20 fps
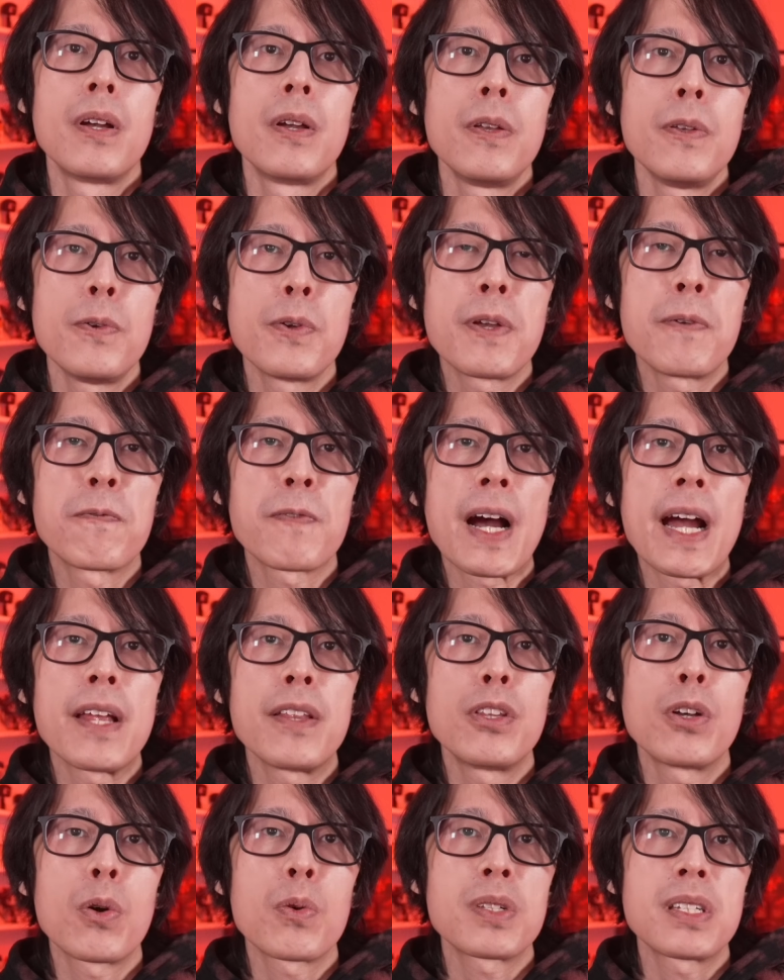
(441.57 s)
You can find
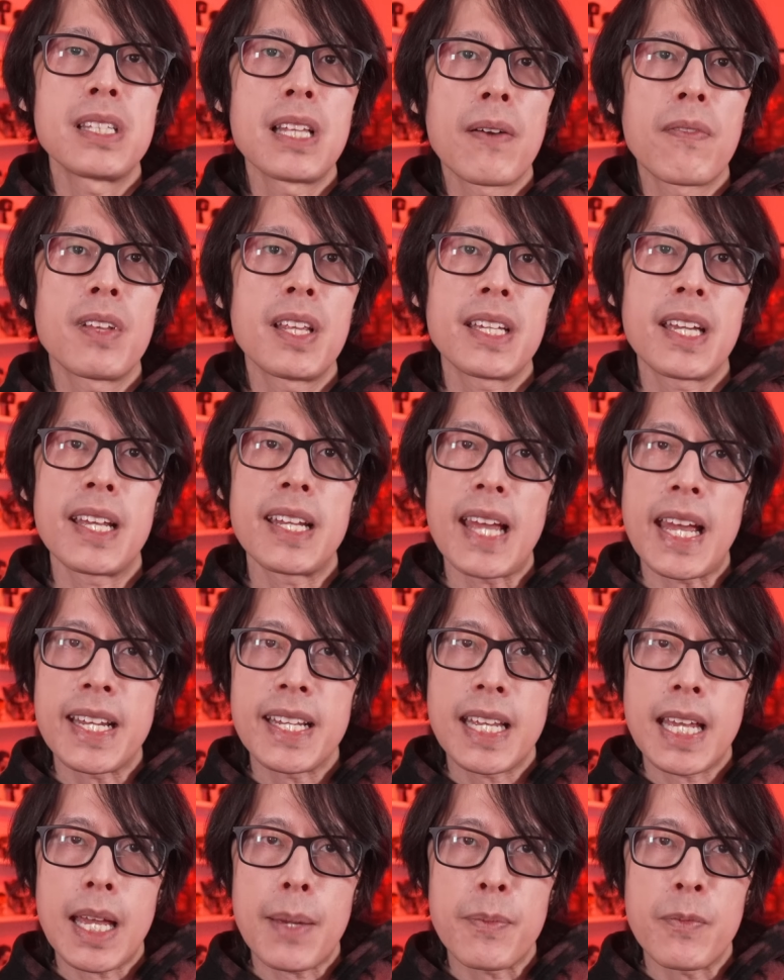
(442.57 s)
those leveling and
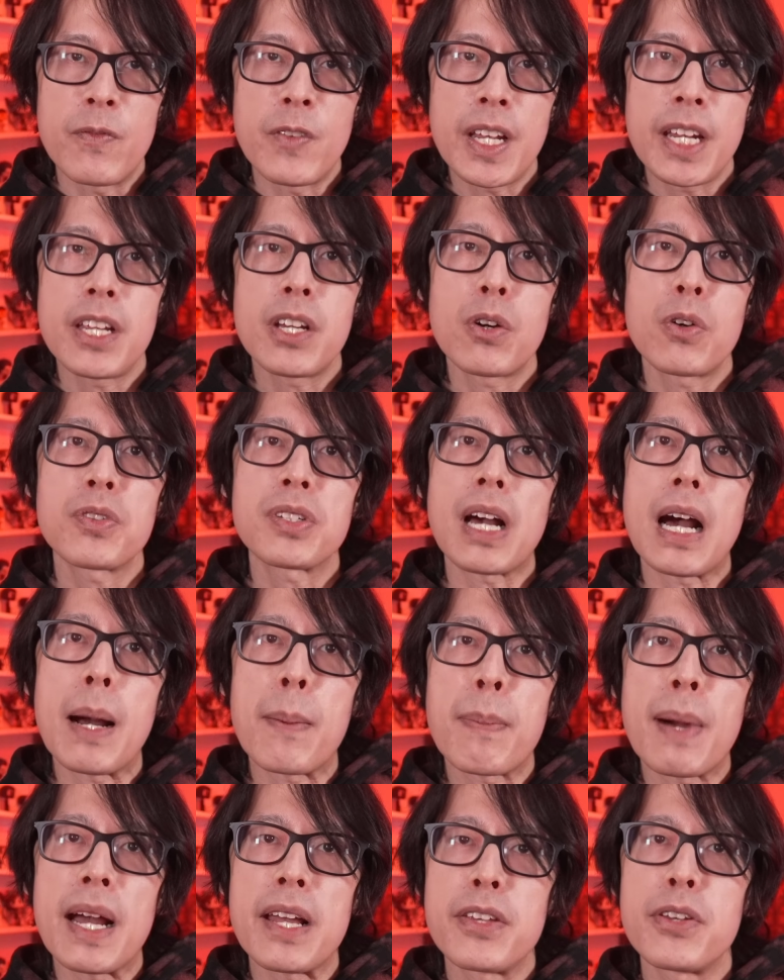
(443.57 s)
endgame videos on
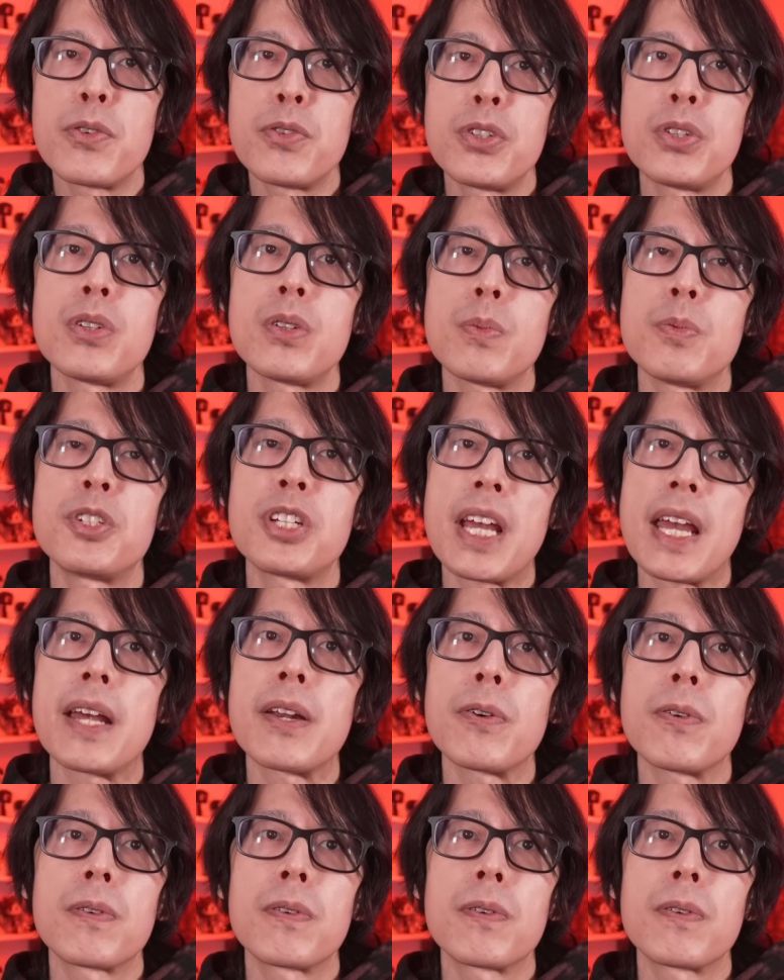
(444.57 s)
my YouTube channel.